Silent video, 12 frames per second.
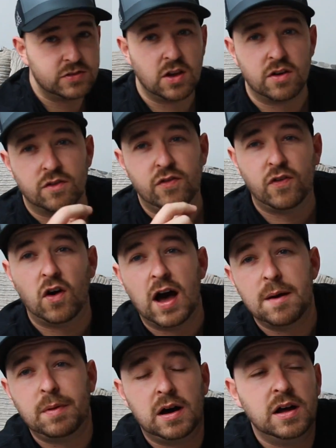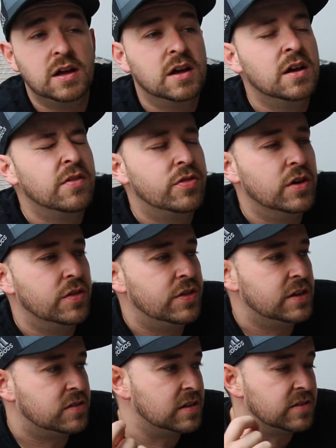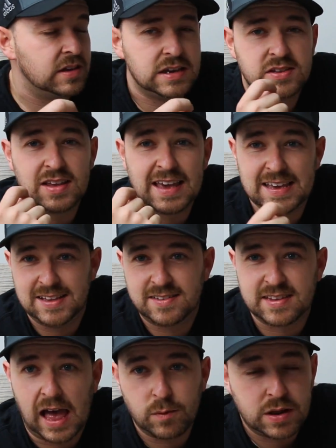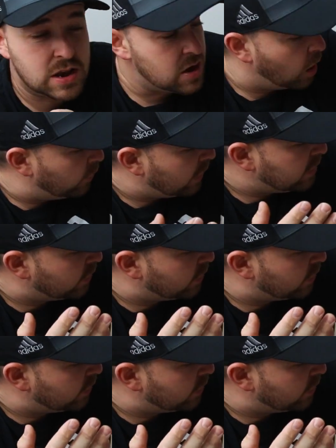certain fibre that this disease eats at when they